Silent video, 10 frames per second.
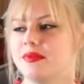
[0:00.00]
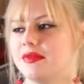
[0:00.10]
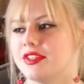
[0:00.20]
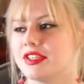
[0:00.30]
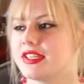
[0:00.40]

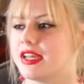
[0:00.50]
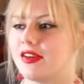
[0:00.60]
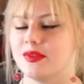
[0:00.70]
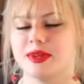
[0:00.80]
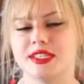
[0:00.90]
just
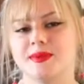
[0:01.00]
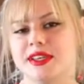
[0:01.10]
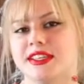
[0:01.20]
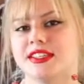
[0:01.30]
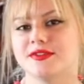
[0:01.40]
everybody
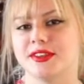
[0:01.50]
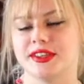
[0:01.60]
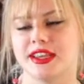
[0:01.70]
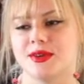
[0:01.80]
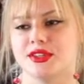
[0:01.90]
speaking different
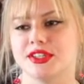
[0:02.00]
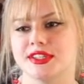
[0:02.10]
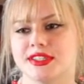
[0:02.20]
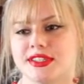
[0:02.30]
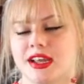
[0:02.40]

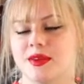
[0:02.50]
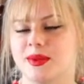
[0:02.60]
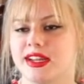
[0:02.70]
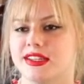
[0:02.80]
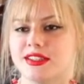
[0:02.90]
languages, and
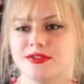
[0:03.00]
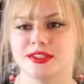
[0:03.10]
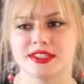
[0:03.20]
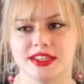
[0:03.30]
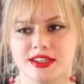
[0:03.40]
everybody had different
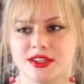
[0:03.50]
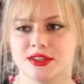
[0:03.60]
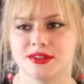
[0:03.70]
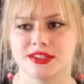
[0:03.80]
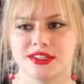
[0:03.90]
skin
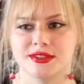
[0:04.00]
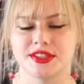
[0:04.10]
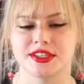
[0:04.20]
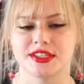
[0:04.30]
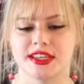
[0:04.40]
tones, and it was
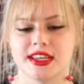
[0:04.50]
just